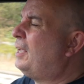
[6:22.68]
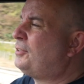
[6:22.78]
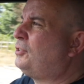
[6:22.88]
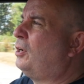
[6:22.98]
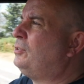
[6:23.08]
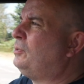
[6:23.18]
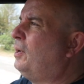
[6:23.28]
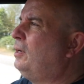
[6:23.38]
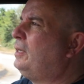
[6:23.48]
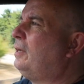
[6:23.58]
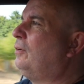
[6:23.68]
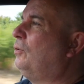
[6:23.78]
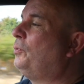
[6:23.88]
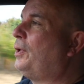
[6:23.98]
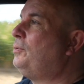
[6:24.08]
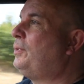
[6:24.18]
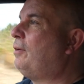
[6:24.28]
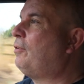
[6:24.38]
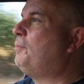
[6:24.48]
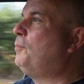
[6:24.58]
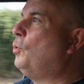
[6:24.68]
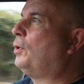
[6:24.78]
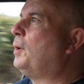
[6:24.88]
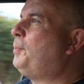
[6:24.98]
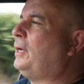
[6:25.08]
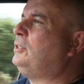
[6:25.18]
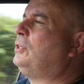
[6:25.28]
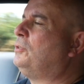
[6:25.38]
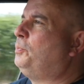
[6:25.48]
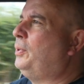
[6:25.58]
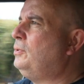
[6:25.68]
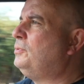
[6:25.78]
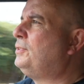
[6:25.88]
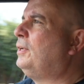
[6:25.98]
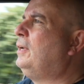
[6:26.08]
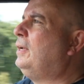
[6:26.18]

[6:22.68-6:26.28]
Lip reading: As I showed you earlier, although there are more capacious boots